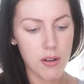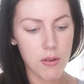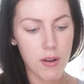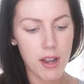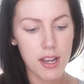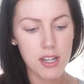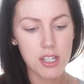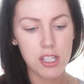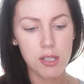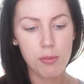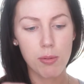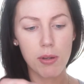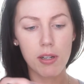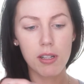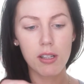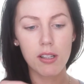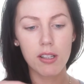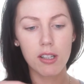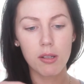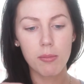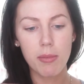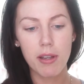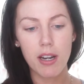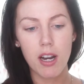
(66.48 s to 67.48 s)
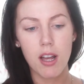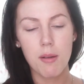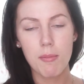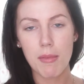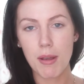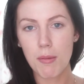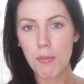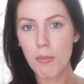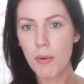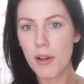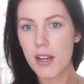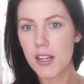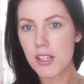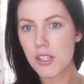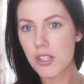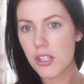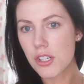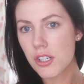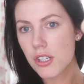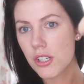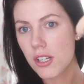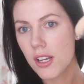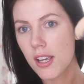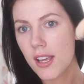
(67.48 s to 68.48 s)
I just put a little bit on my
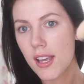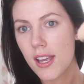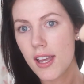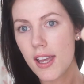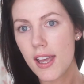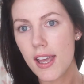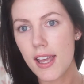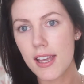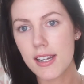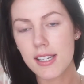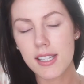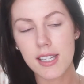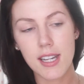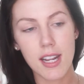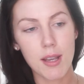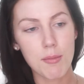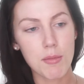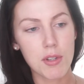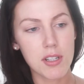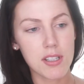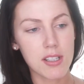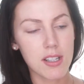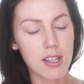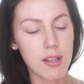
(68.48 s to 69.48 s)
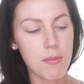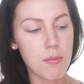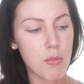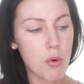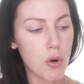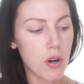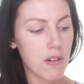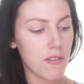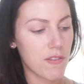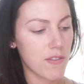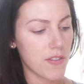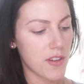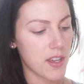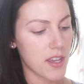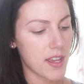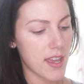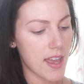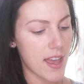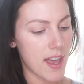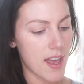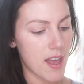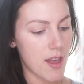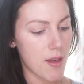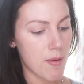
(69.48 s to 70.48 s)
brush, and today I'm using the Morphe
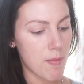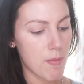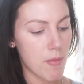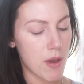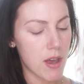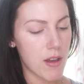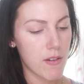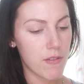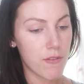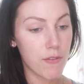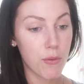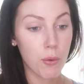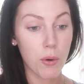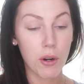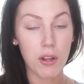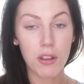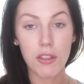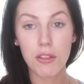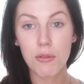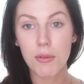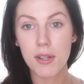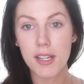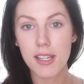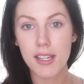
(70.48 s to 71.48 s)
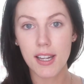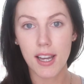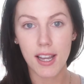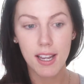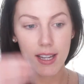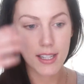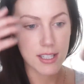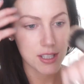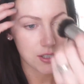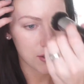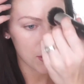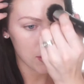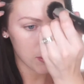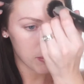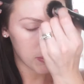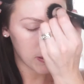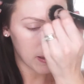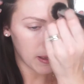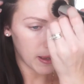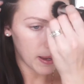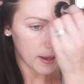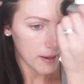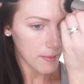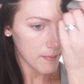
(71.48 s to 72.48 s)
M439 to
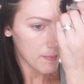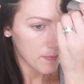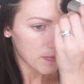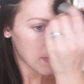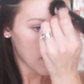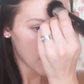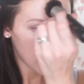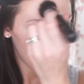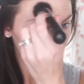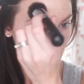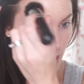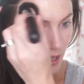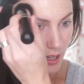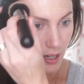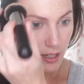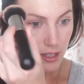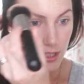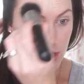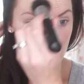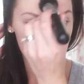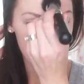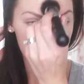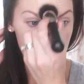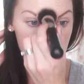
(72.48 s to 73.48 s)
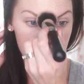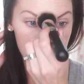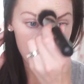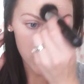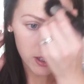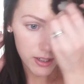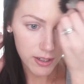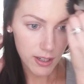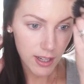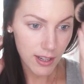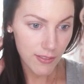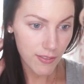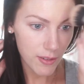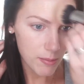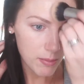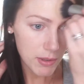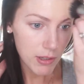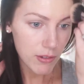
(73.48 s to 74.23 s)
apply. And I usually just start off on my